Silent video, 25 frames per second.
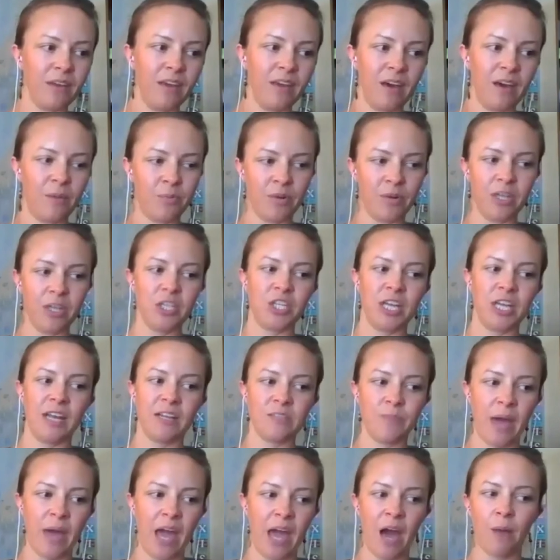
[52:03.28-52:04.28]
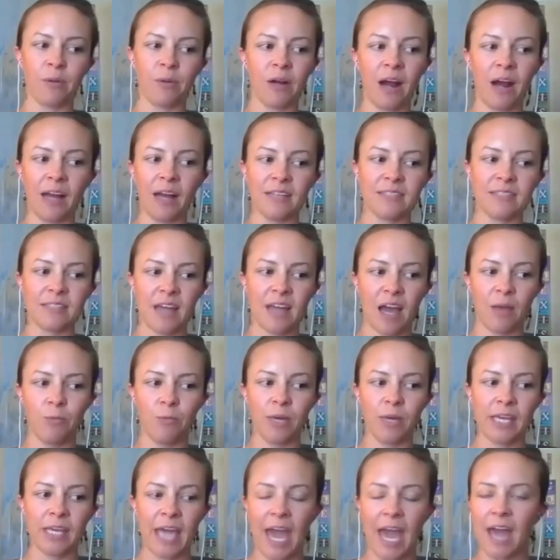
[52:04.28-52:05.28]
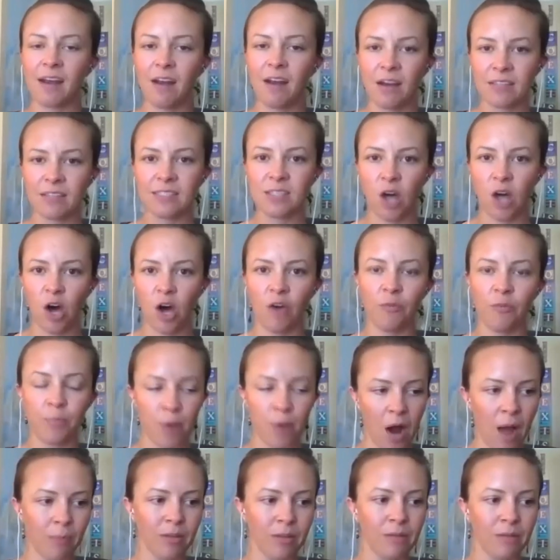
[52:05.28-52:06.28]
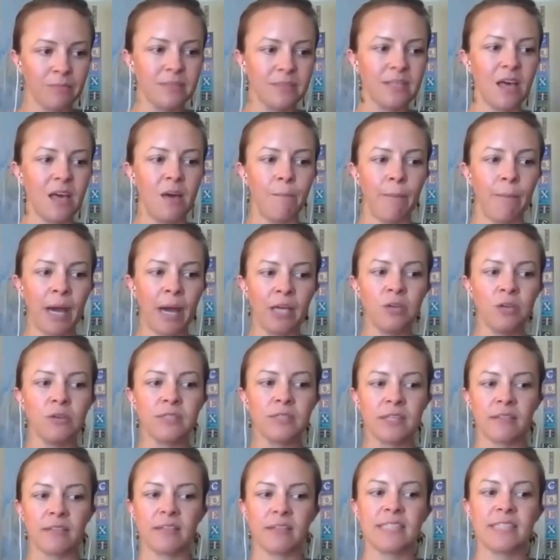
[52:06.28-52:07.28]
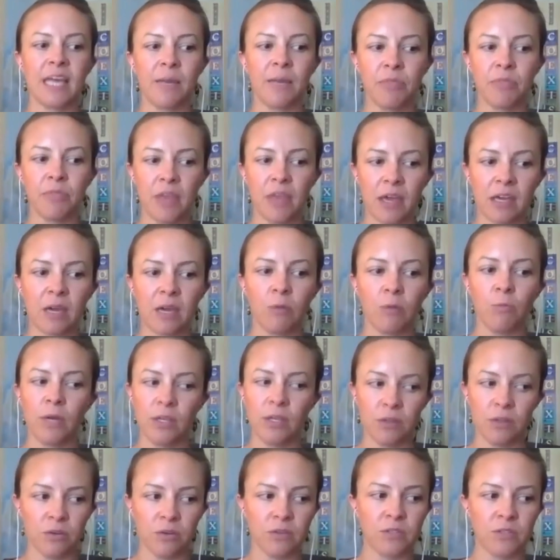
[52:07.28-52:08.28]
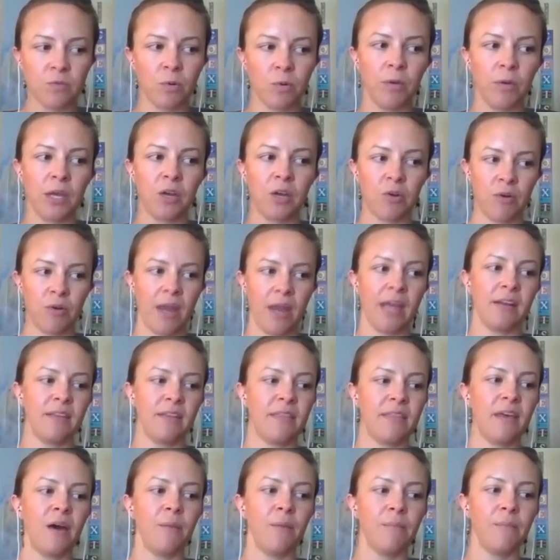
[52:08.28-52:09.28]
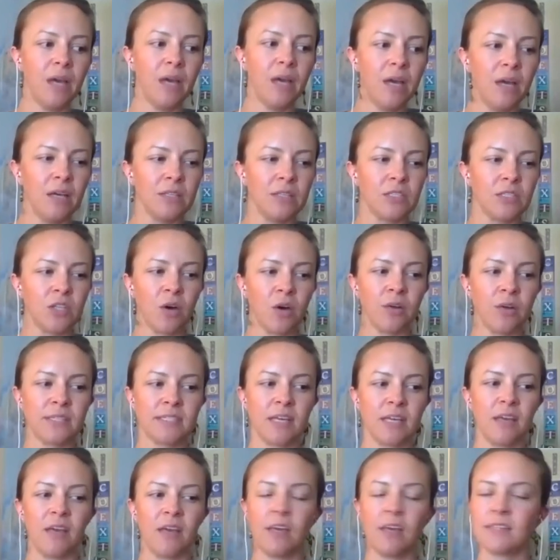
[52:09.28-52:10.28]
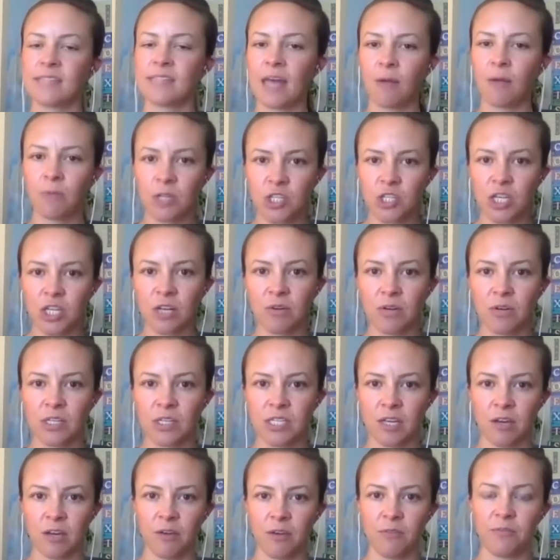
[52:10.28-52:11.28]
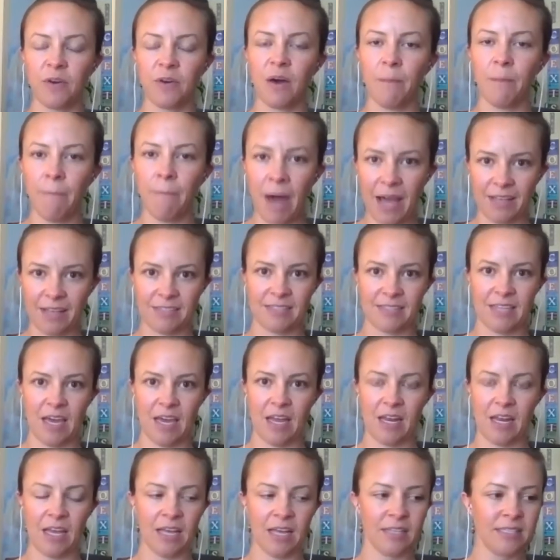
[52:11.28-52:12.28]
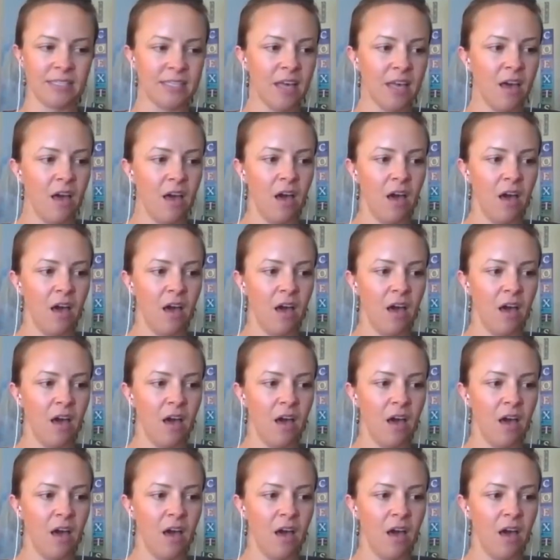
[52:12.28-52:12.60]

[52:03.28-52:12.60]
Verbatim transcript: appreciate is by Albert Einstein We cannot solve problems by using the same thinking we used when we created them. So, it's, it's that regenerative mindset. It's